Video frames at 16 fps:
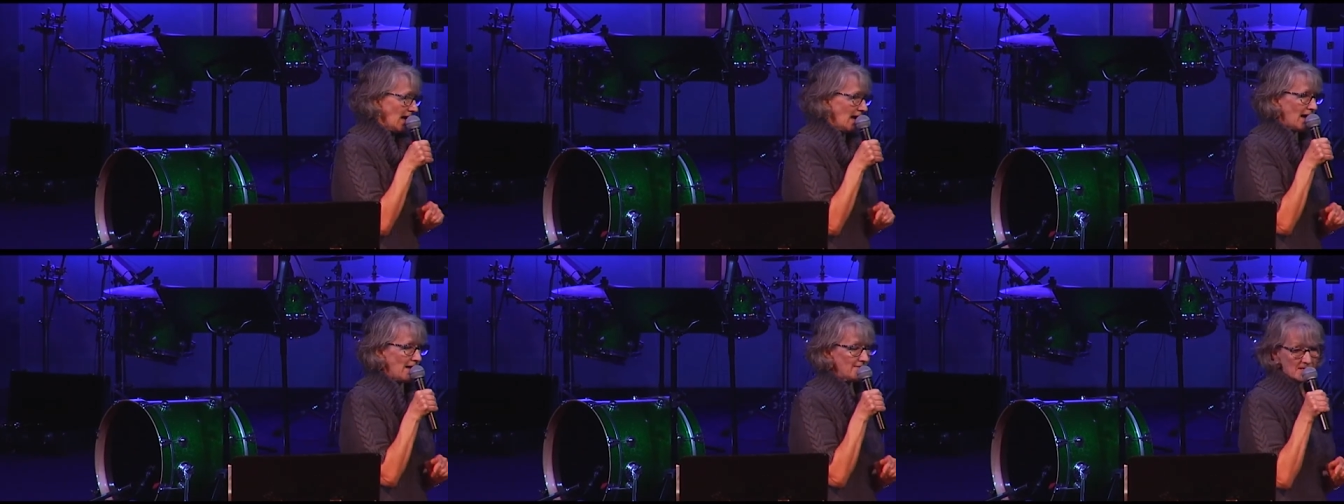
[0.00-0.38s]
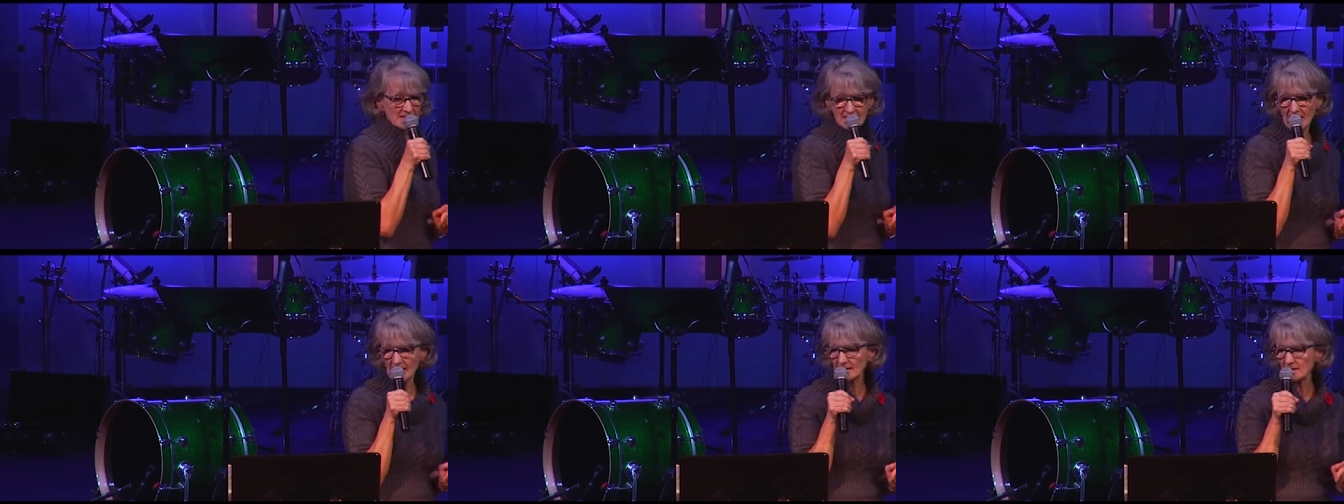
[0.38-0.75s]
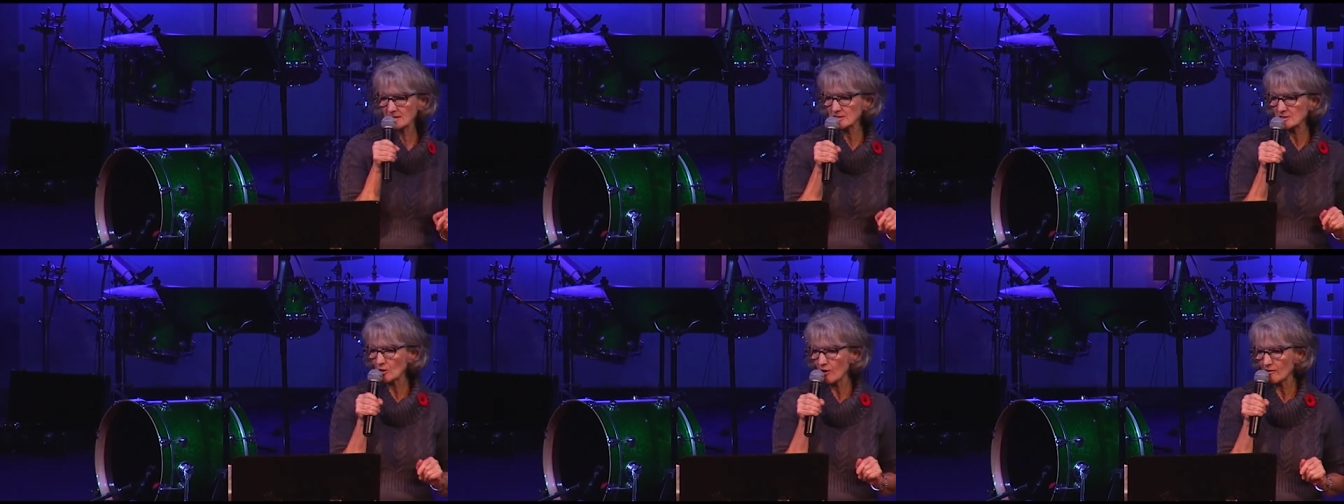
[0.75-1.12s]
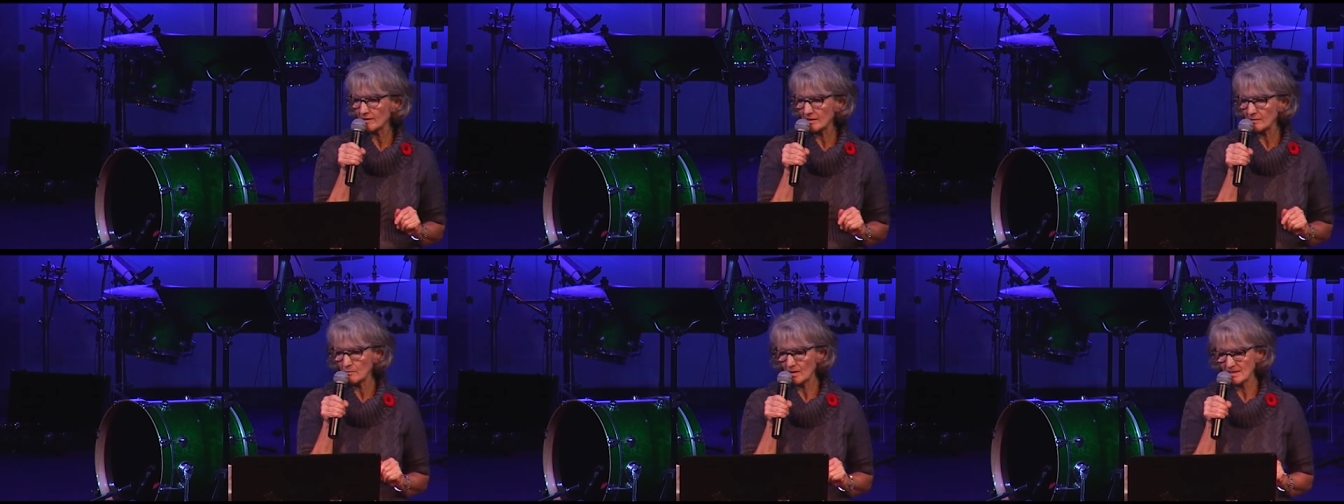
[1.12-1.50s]
And the second
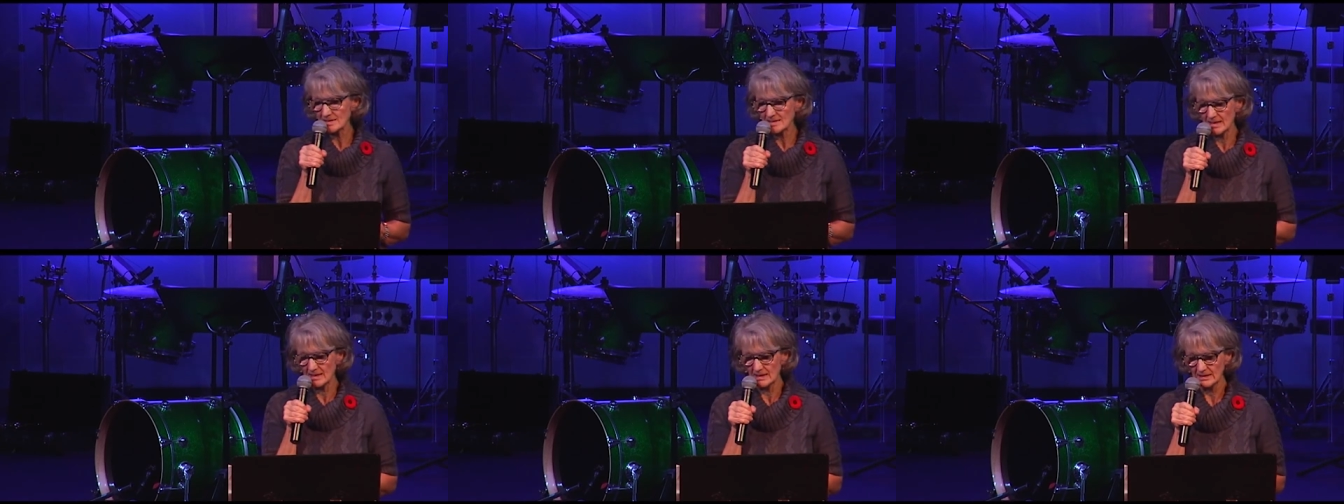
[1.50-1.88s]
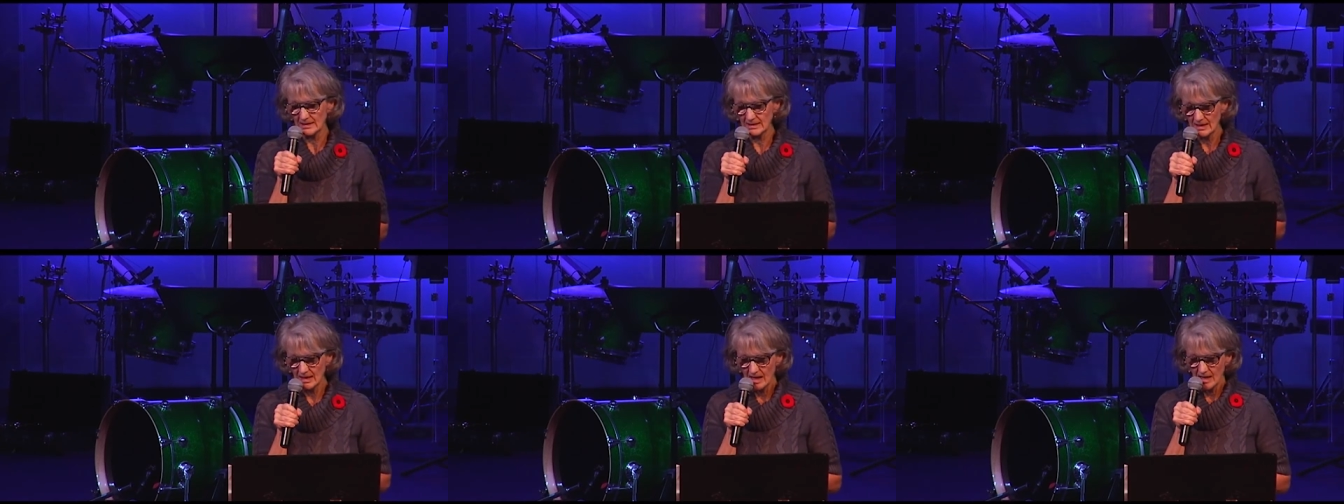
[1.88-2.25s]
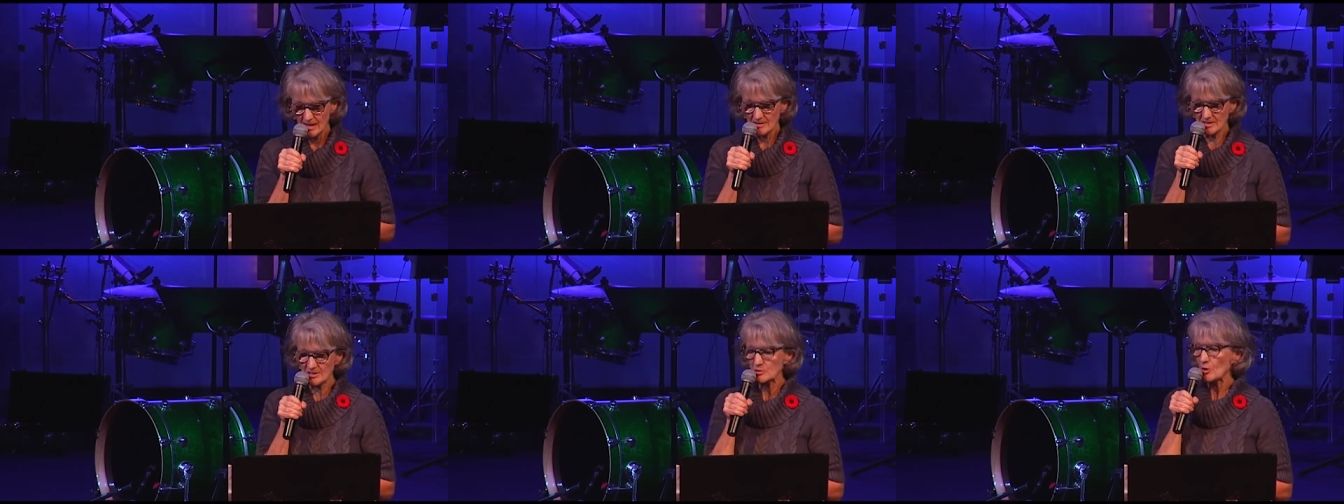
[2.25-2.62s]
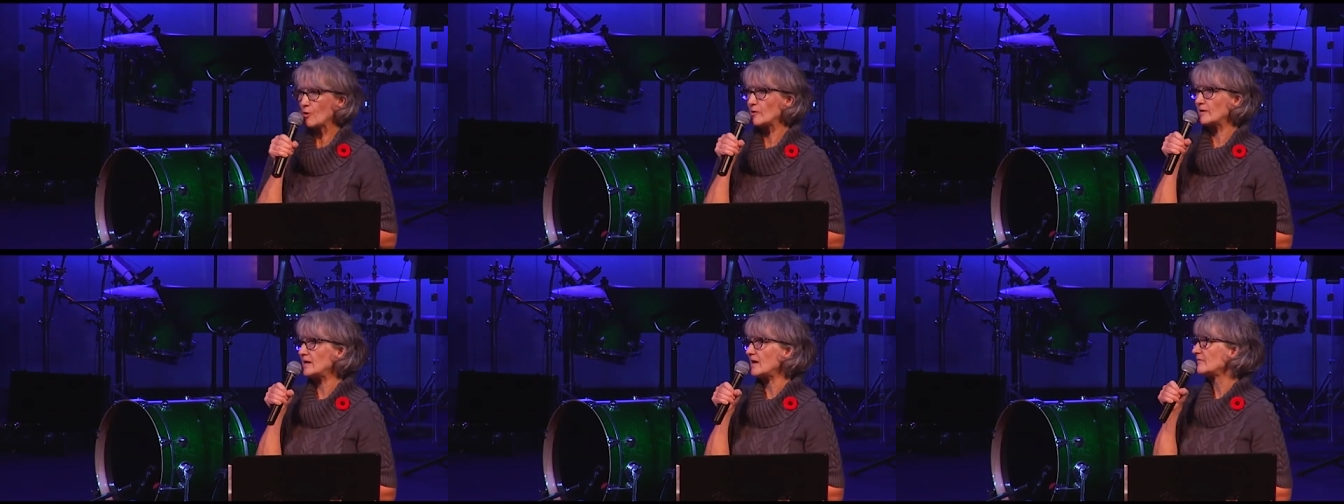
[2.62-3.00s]
story was the
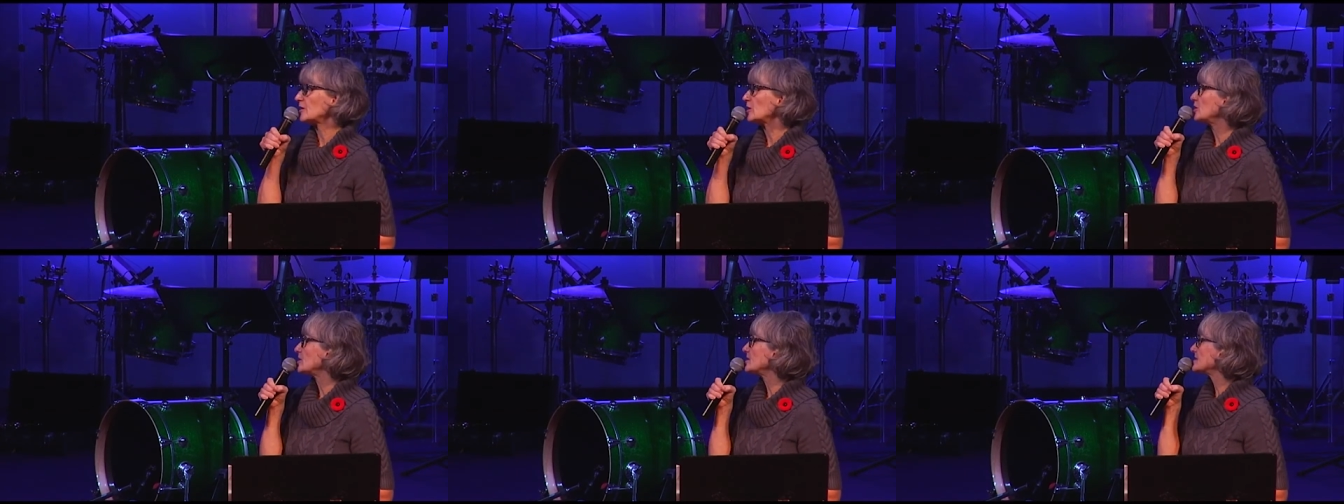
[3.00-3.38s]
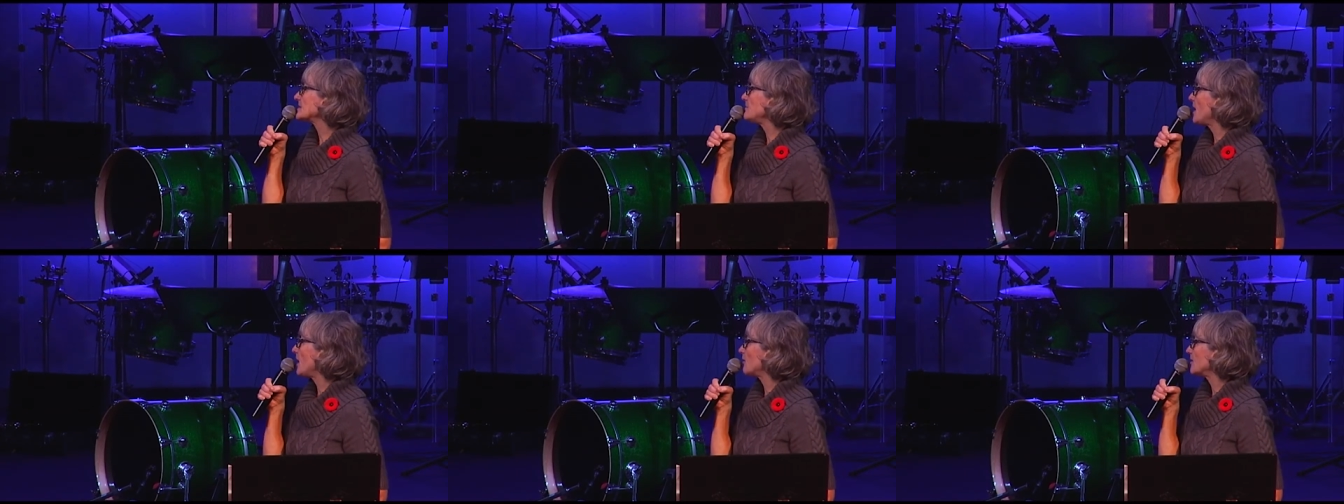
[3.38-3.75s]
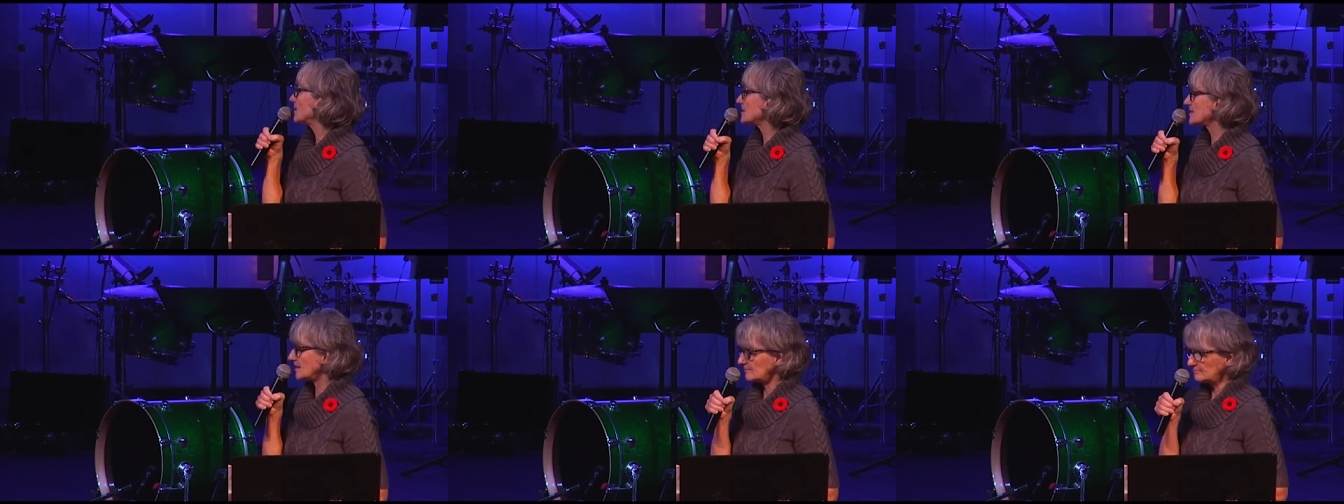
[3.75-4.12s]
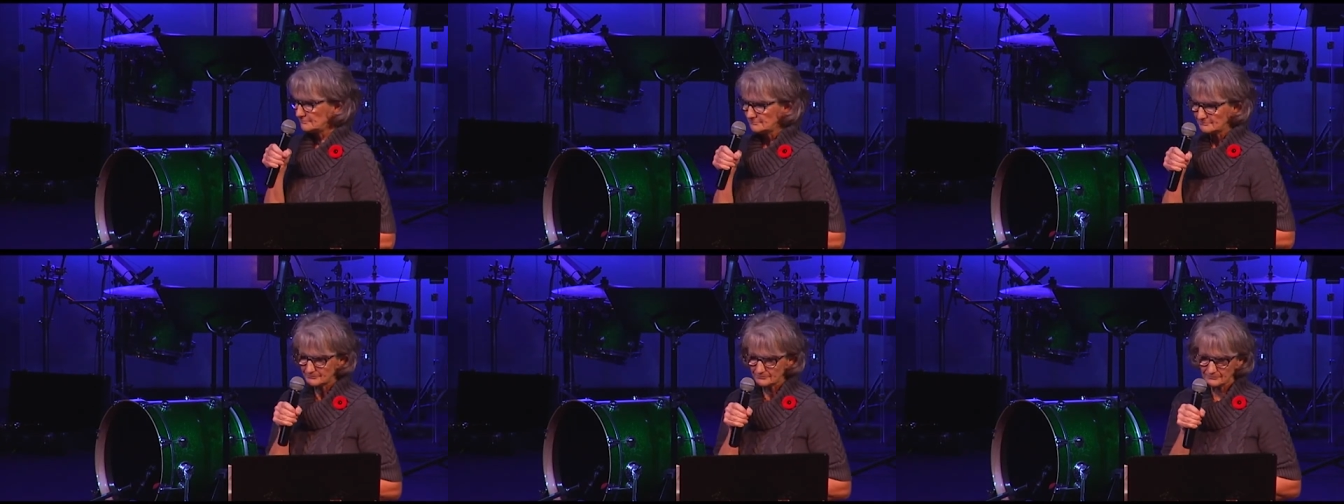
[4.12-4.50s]
story of the Good Samaritan.